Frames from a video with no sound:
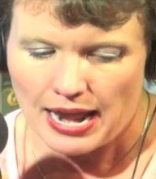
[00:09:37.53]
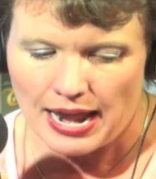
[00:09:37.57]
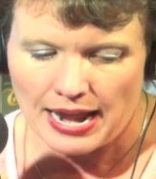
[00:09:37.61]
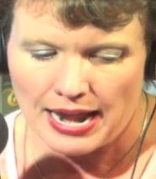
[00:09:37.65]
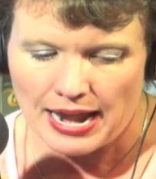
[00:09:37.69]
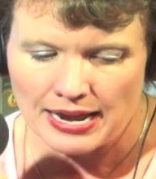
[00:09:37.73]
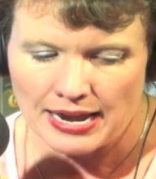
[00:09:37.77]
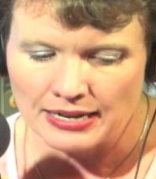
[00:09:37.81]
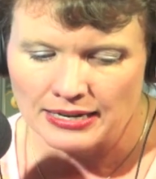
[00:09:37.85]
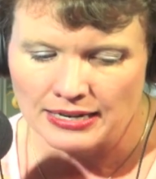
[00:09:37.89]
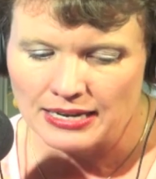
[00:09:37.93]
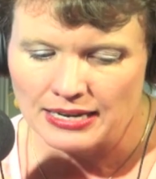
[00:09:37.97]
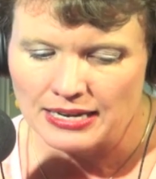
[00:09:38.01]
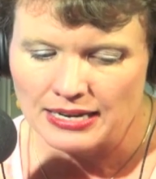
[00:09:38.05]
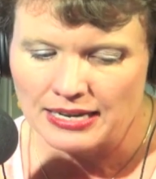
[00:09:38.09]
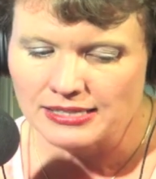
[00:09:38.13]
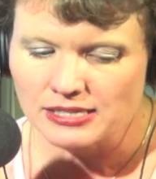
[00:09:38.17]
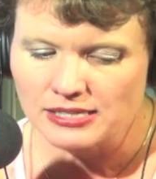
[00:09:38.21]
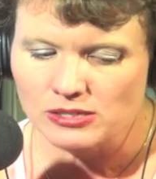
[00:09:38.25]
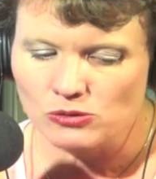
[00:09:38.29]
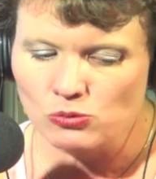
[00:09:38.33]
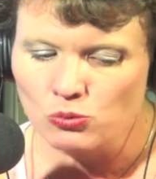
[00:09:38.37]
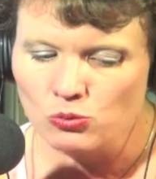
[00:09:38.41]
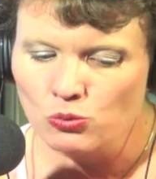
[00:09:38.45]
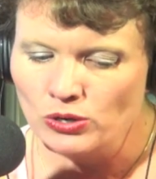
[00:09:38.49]
And
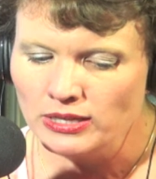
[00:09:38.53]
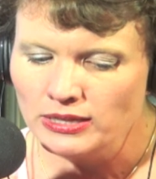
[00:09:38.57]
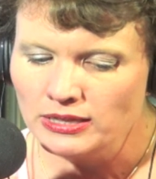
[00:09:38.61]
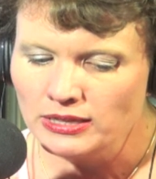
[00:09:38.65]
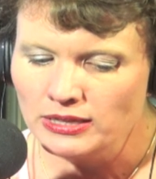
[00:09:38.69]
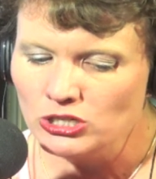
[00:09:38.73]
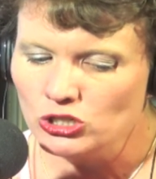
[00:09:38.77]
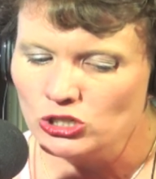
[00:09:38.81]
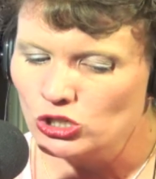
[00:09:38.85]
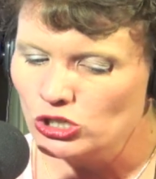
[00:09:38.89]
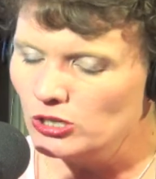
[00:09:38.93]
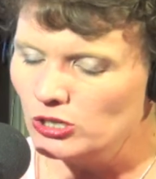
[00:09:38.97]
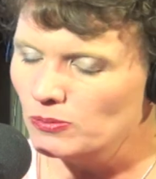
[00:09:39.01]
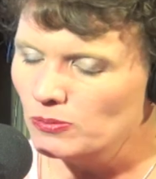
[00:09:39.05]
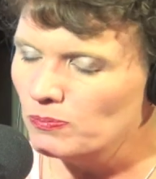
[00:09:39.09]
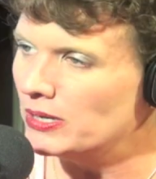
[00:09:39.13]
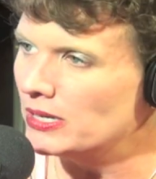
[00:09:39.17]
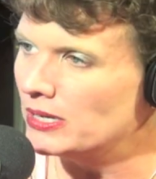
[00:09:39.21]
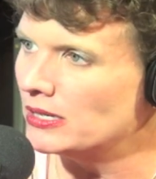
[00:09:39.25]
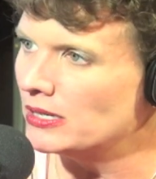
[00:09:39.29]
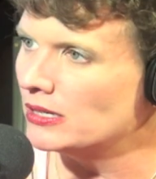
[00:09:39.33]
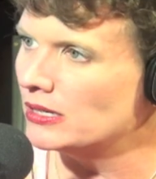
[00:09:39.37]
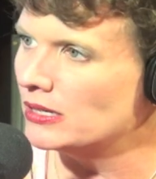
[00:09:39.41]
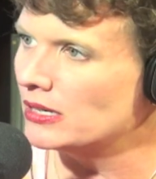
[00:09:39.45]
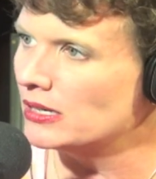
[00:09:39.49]
it's when the
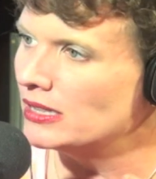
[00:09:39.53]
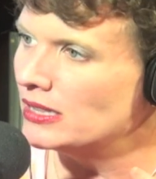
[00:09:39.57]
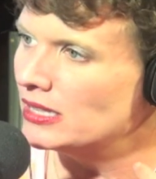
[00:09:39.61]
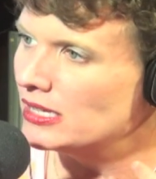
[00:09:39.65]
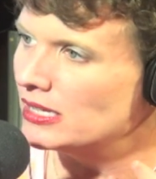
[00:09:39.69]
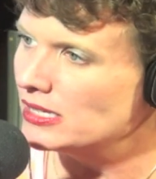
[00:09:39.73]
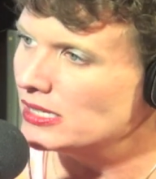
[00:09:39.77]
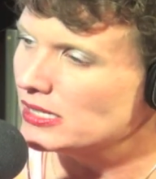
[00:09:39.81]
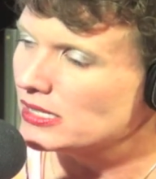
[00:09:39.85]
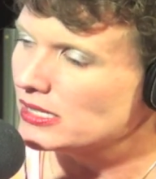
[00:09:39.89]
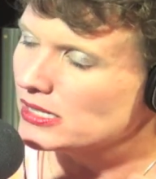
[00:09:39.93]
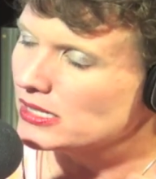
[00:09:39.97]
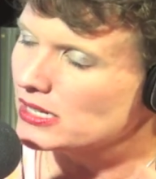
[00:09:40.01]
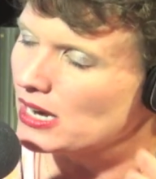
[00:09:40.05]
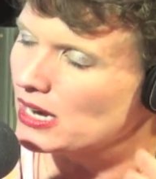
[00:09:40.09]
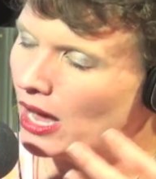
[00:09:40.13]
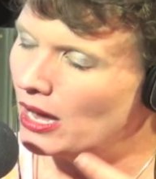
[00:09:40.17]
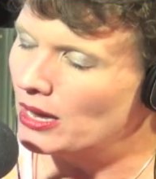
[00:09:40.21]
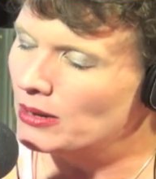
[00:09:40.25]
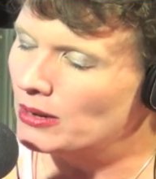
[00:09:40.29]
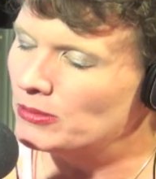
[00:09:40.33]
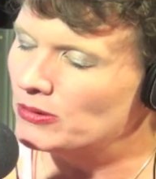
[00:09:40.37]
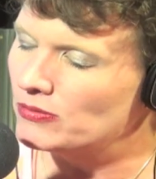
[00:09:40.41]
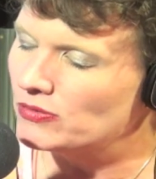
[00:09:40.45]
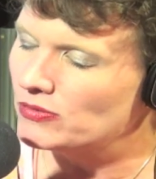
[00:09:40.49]
shipping in this
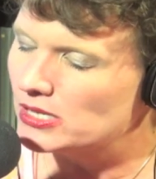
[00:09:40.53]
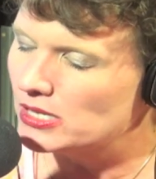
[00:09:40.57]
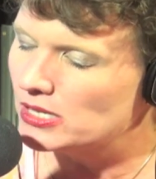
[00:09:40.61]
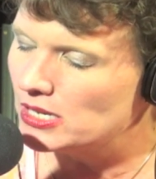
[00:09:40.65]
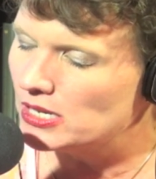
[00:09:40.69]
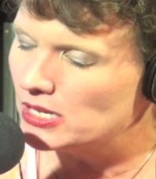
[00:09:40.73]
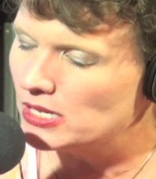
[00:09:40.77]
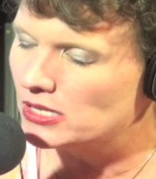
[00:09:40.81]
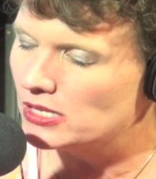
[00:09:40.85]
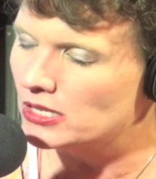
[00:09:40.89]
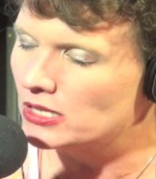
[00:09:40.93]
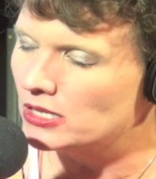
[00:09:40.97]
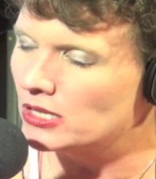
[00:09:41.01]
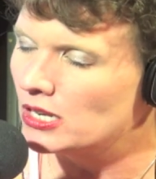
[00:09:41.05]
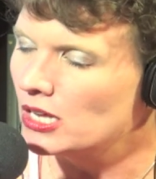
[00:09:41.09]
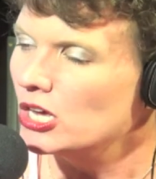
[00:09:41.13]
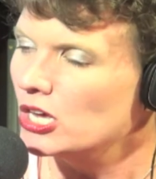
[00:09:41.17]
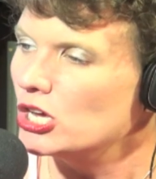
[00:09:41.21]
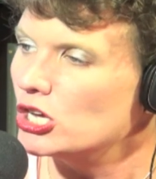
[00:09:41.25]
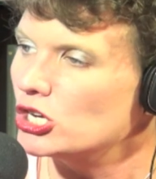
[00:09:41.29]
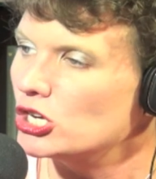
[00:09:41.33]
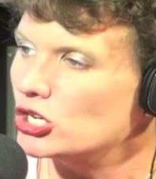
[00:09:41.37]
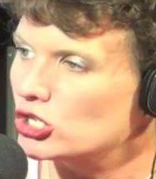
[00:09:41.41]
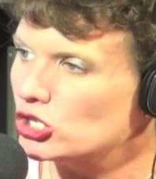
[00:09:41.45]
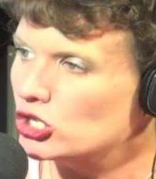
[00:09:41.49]
time of season,
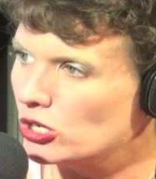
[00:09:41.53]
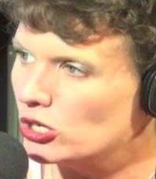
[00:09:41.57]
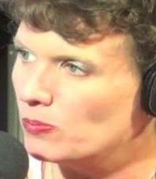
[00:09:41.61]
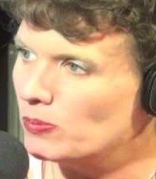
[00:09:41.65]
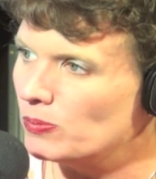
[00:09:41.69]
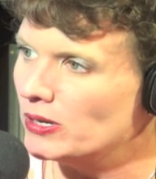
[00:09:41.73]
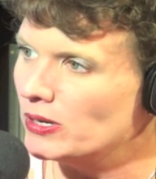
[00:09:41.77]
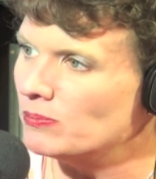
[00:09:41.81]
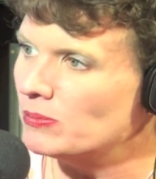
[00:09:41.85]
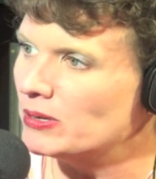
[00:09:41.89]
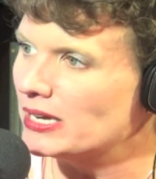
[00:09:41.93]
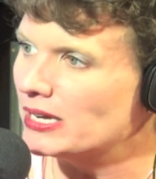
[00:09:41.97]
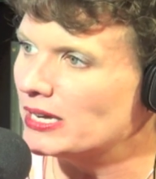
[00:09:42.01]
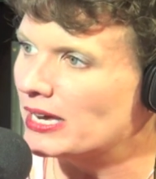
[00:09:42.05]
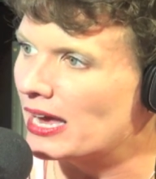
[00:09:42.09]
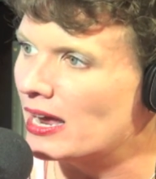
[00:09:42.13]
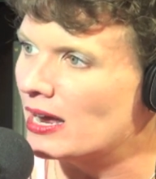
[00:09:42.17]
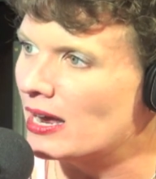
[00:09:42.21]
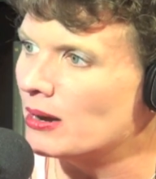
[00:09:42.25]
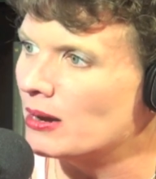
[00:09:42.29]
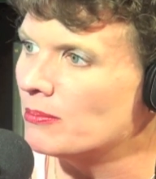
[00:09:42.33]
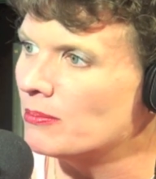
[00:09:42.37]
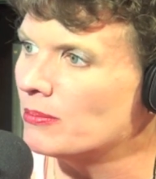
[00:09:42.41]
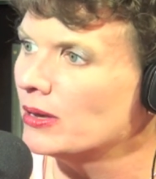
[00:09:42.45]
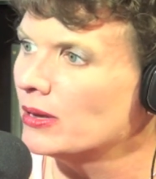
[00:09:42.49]
shipping
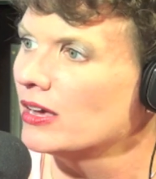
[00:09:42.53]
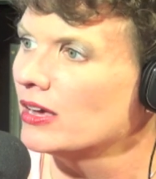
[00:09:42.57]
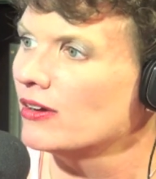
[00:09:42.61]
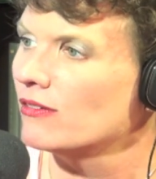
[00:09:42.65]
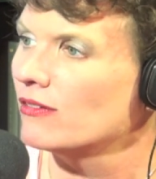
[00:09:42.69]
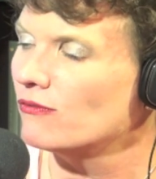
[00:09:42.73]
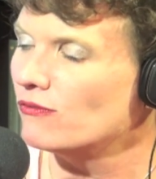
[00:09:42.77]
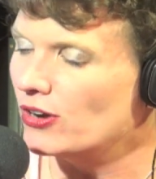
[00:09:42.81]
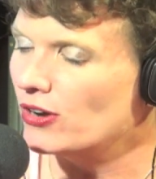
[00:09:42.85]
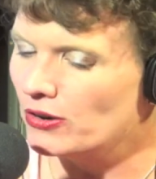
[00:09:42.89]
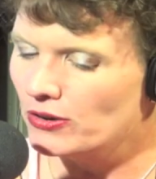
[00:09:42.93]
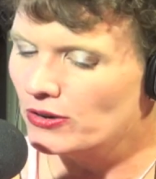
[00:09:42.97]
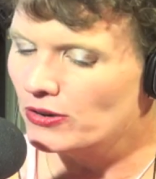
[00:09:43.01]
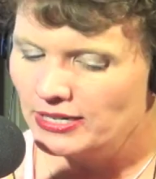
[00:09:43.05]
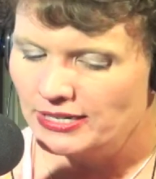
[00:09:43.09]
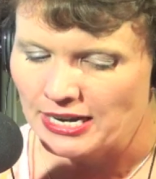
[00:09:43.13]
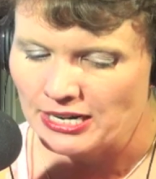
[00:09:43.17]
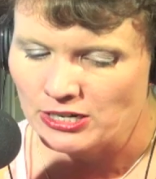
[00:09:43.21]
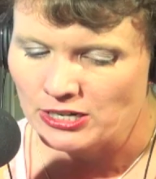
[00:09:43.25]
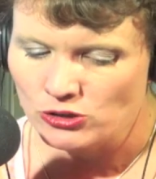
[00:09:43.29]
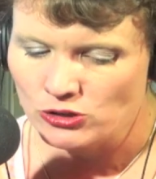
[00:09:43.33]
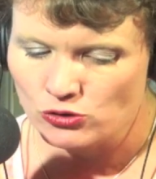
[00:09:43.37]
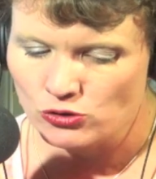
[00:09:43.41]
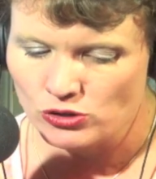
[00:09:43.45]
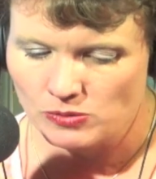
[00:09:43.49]
became very
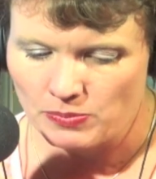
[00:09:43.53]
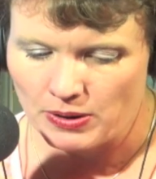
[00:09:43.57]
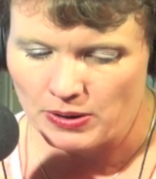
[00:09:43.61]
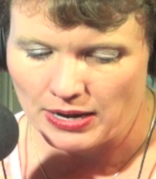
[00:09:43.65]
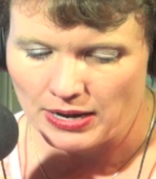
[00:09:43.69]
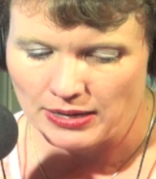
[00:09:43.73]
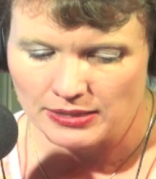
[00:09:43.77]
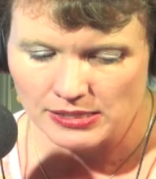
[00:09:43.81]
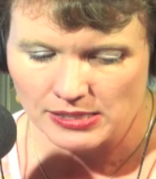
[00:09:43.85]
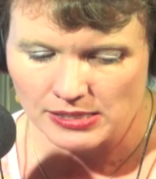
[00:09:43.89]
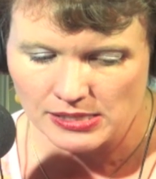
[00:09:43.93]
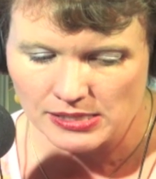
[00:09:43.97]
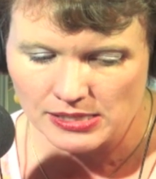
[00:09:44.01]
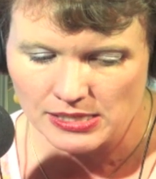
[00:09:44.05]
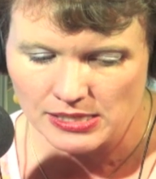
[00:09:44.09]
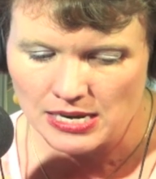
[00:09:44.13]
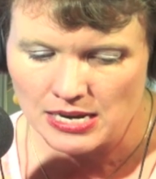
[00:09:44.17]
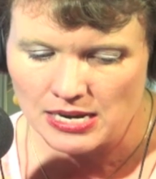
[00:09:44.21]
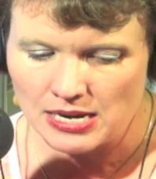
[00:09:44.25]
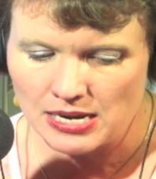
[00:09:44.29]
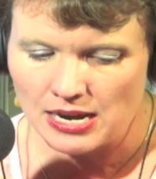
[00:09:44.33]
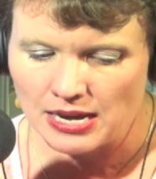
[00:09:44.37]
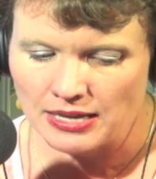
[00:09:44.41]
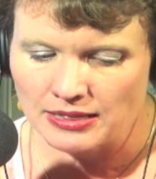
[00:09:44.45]
dangerous by the sea.